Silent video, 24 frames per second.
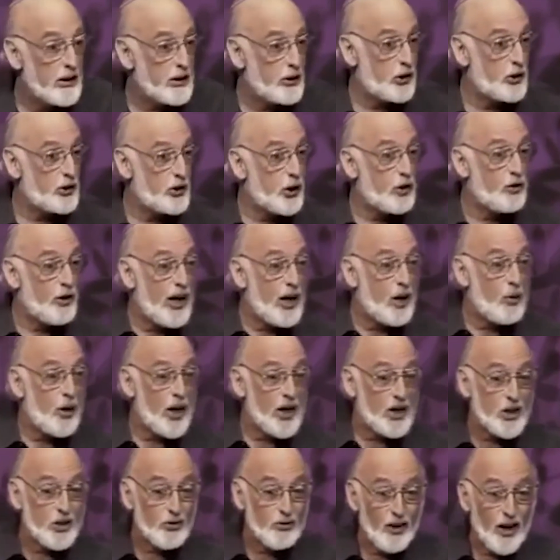This is a great
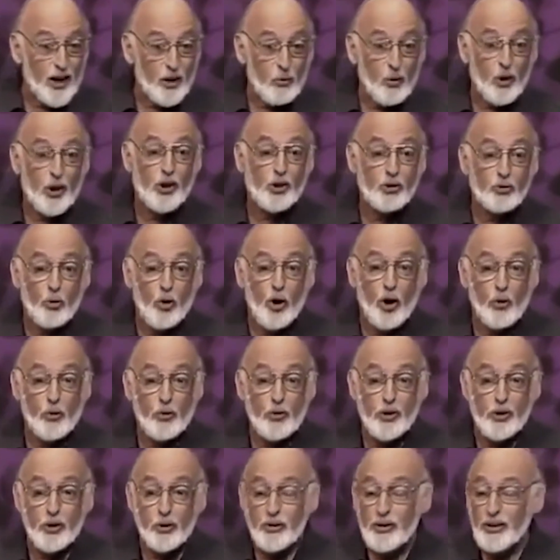question, right? What is wrong
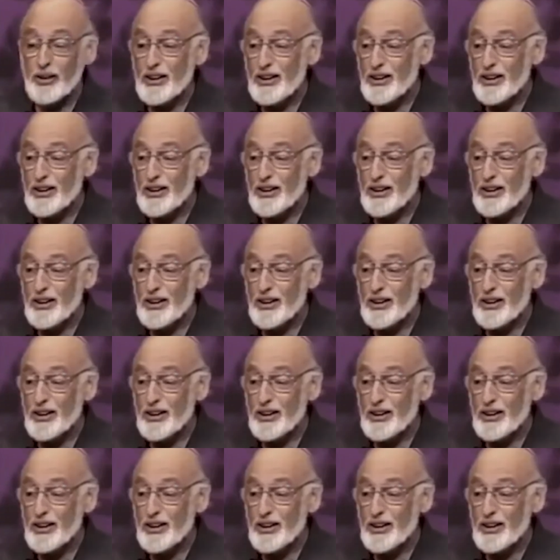with you?